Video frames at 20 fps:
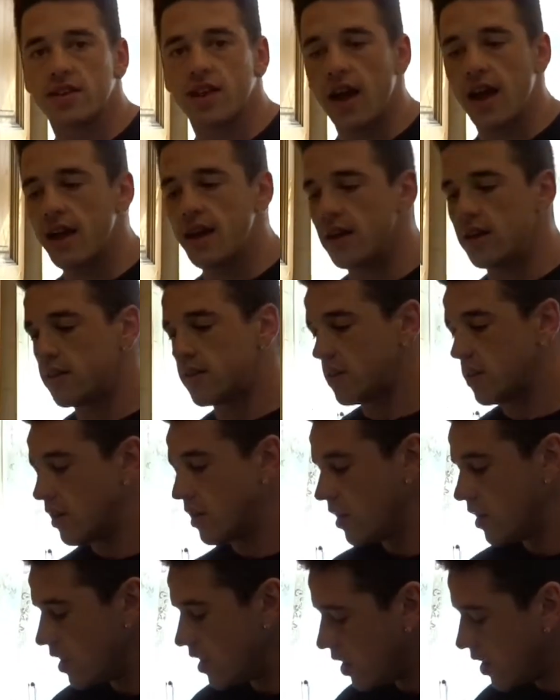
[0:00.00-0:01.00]
cakes.
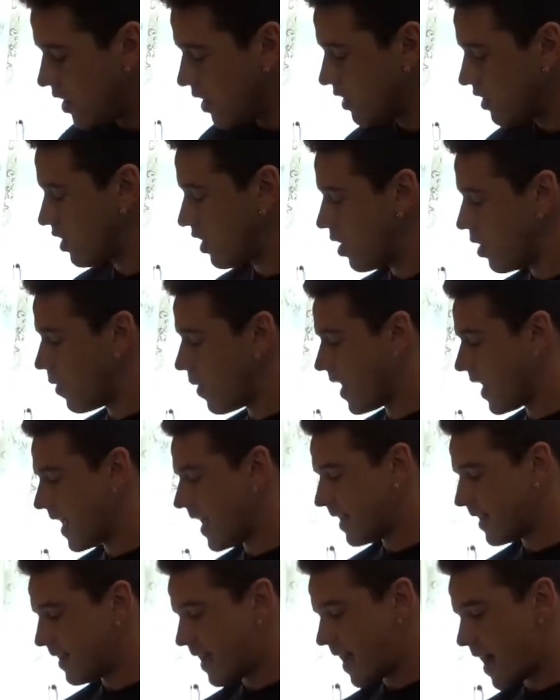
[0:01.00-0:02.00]
So I
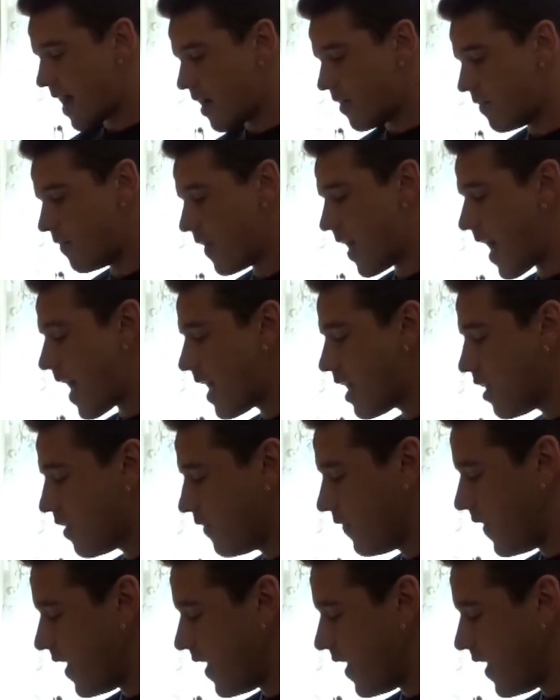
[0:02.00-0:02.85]
get to have 8 of